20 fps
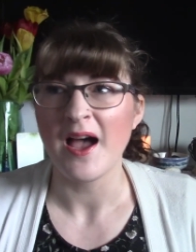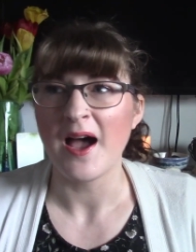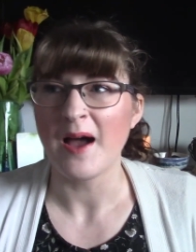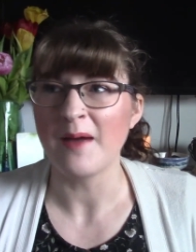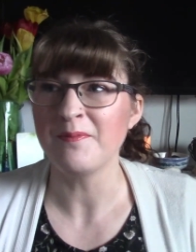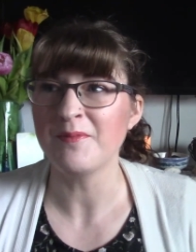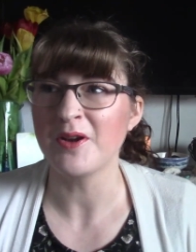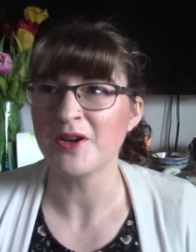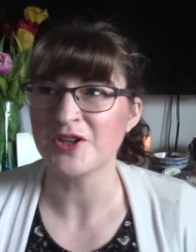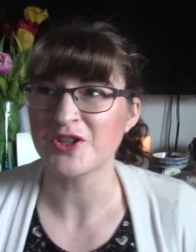
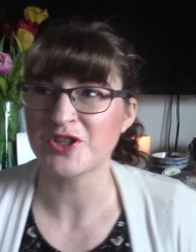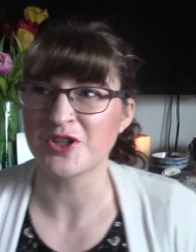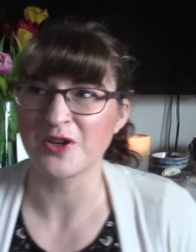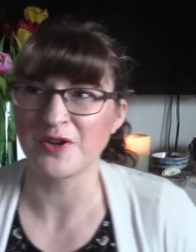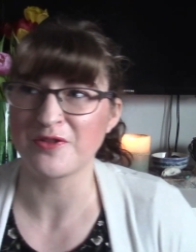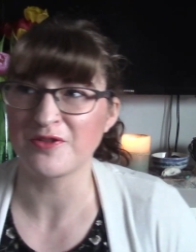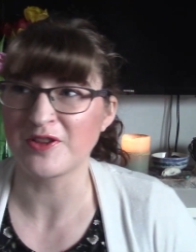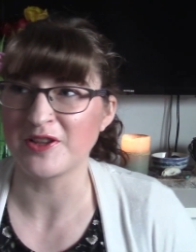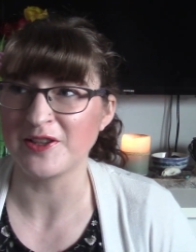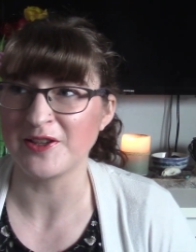I'm not sure
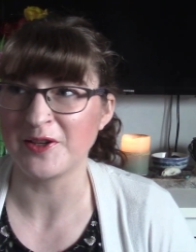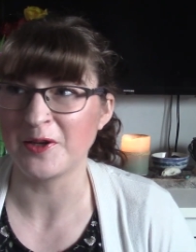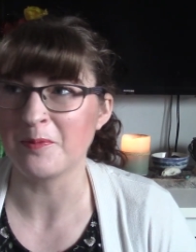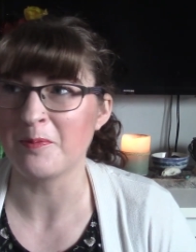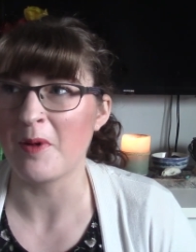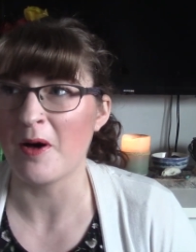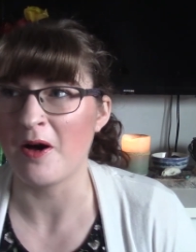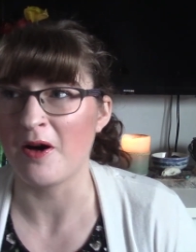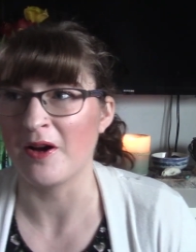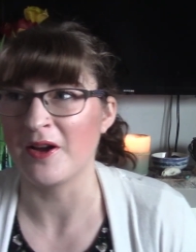if the little
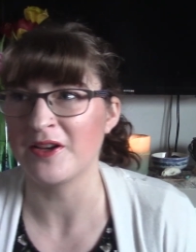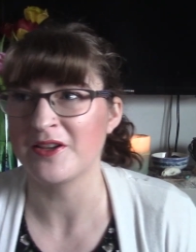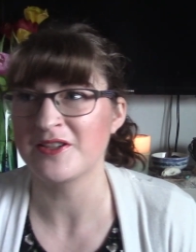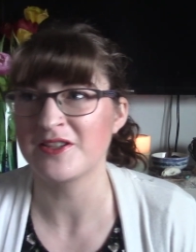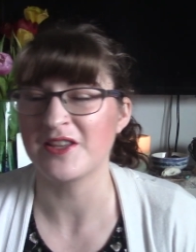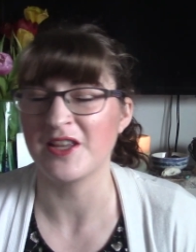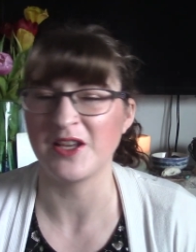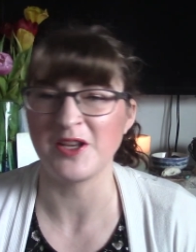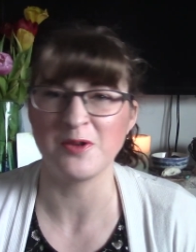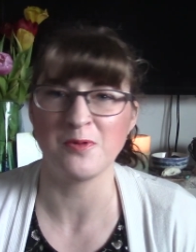pond
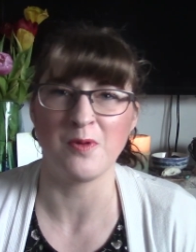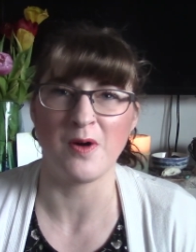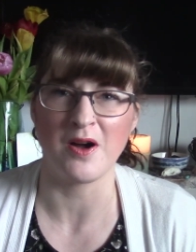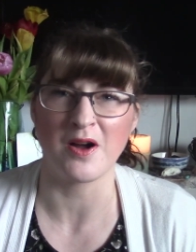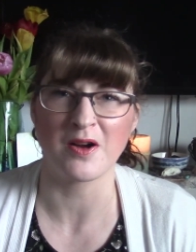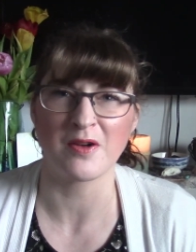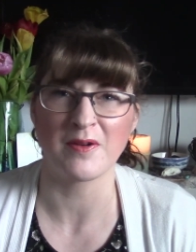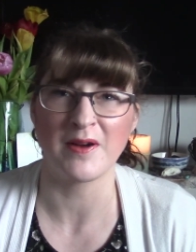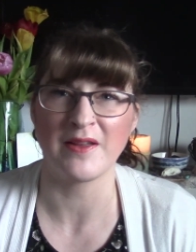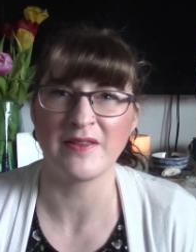that you
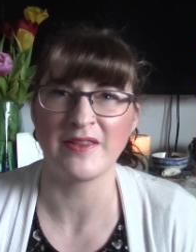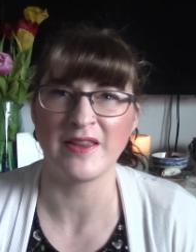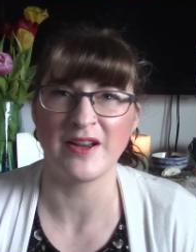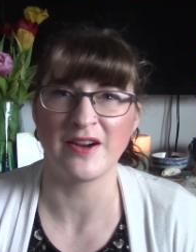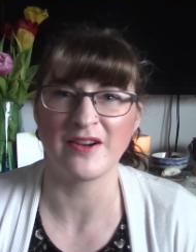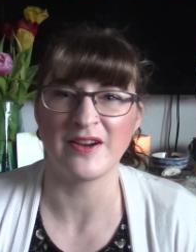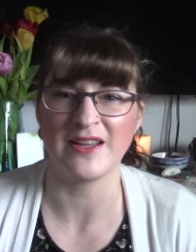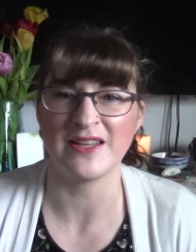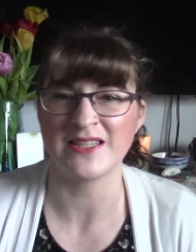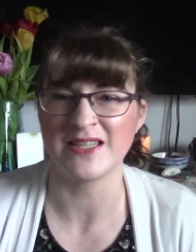walk around
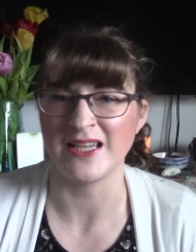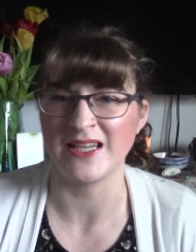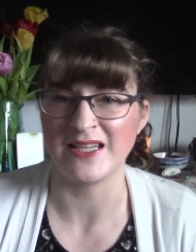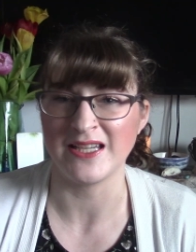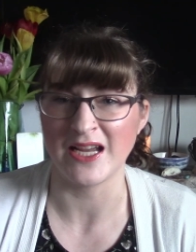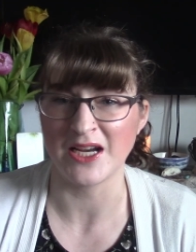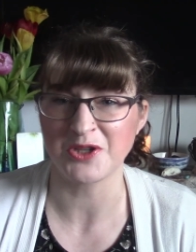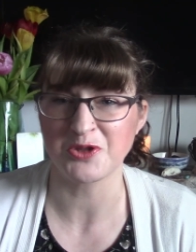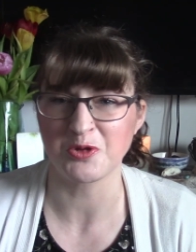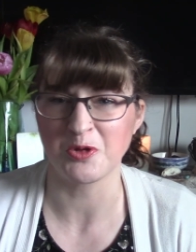there is a
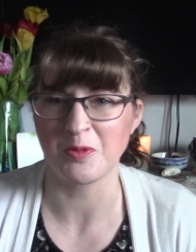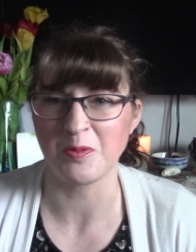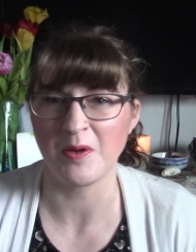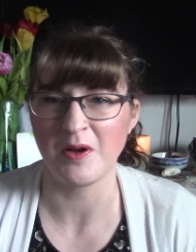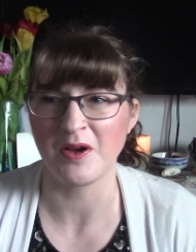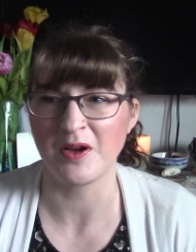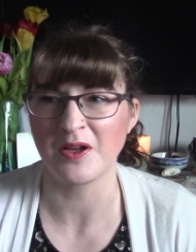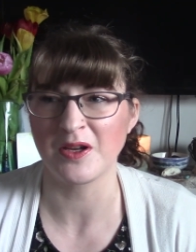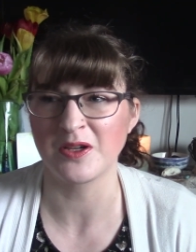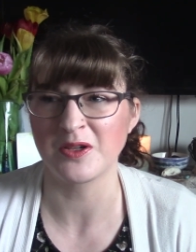natural
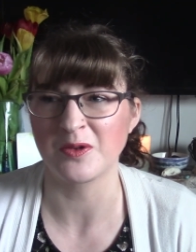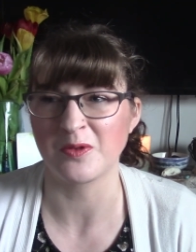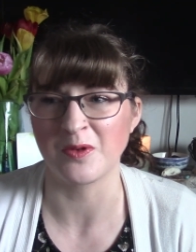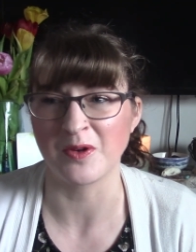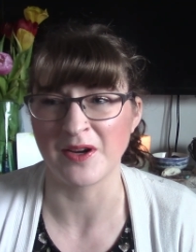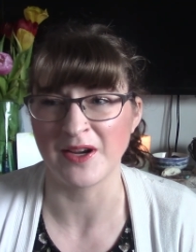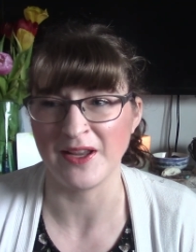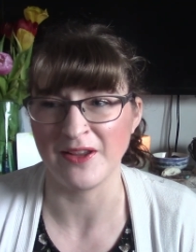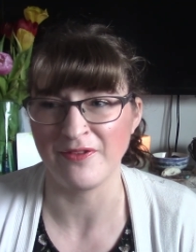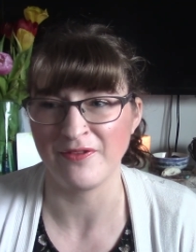pond
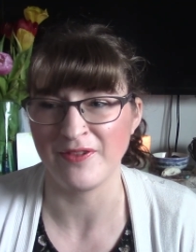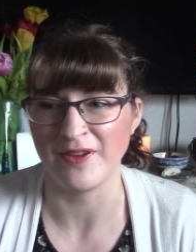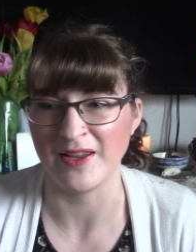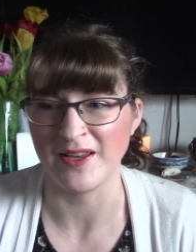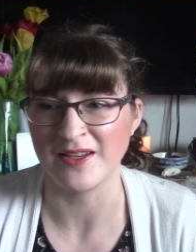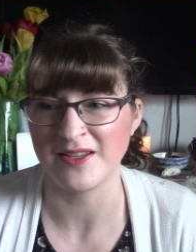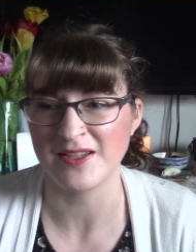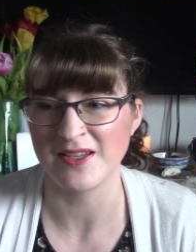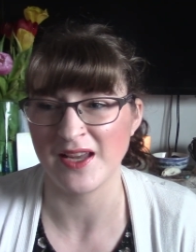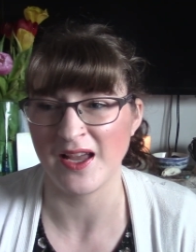or if
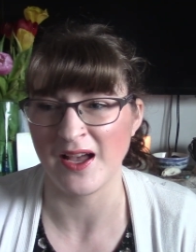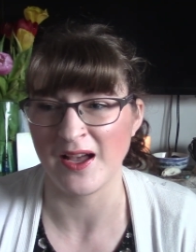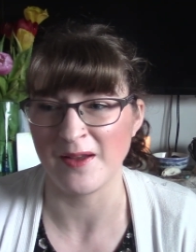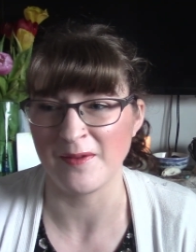it